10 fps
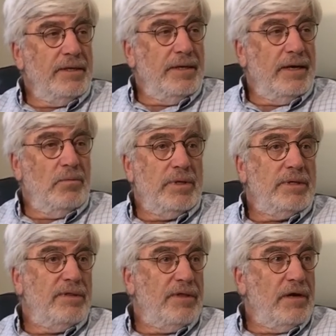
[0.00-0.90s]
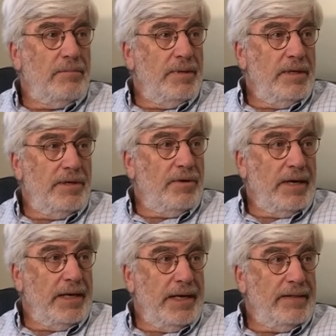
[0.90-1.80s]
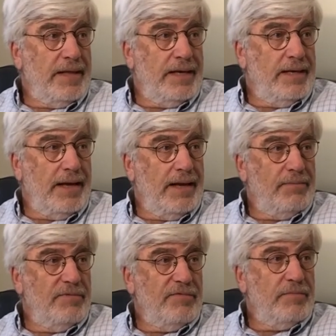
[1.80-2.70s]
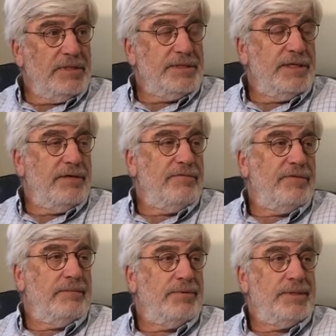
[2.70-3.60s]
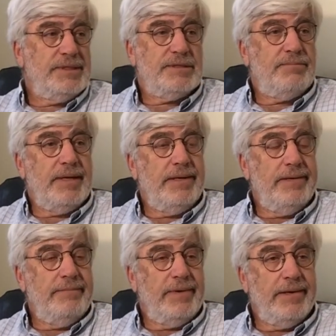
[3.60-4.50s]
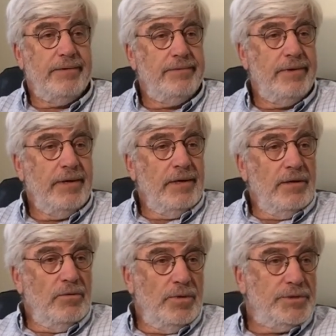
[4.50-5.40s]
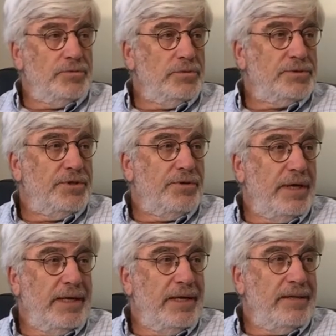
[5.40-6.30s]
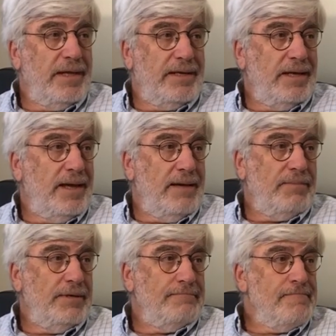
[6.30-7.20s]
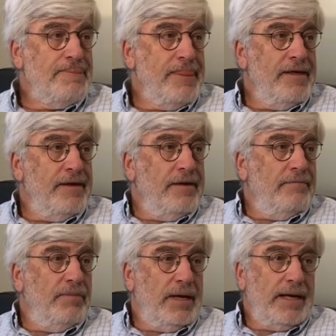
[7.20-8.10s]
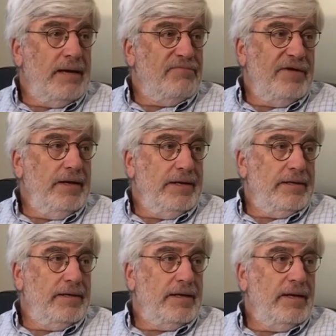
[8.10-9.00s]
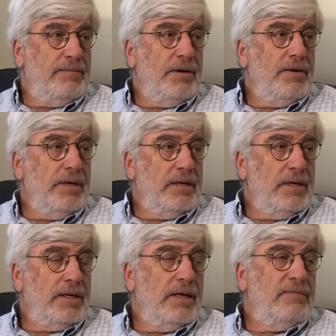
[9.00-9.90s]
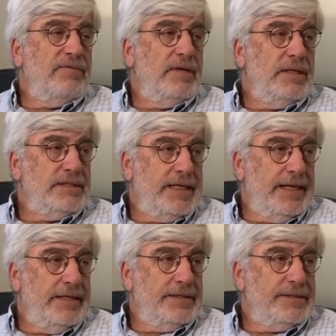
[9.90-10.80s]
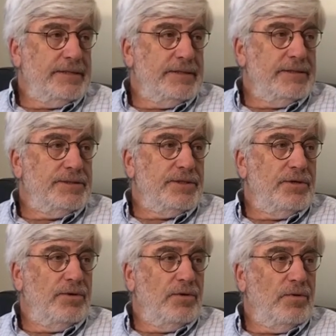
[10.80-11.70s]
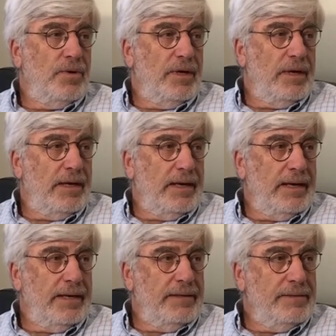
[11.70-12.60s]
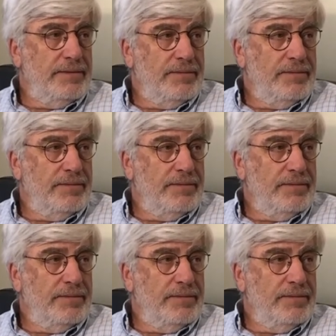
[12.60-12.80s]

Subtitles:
And I went to therapy to try to get that to happen for myself. I participated in my own rituals to try to get that to happen. But I kept feeling, and I kept hurting, and I kept feeling sadness. And so I